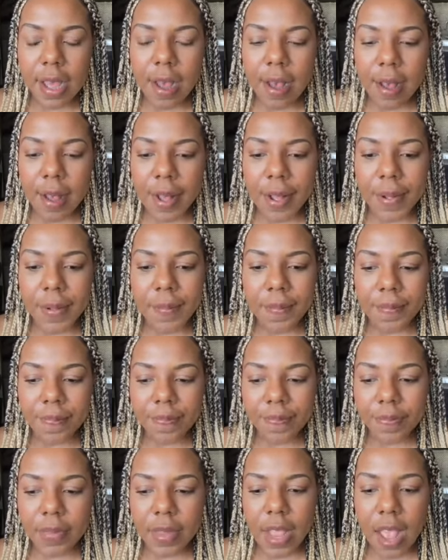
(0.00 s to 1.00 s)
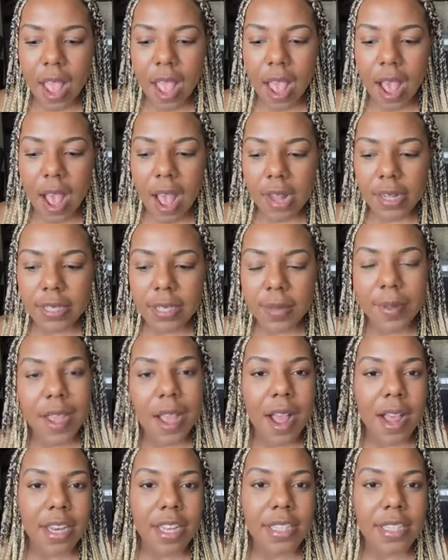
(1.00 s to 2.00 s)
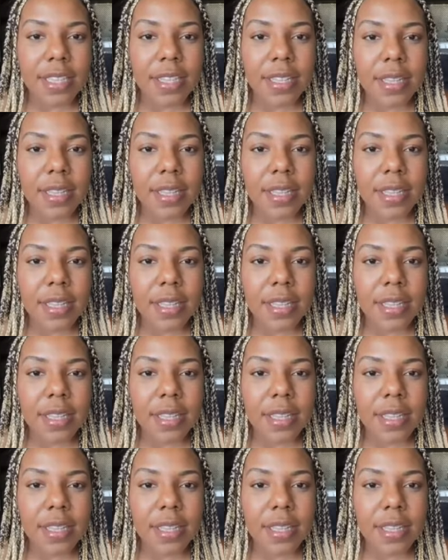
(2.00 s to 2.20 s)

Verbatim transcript: Um, to be honest,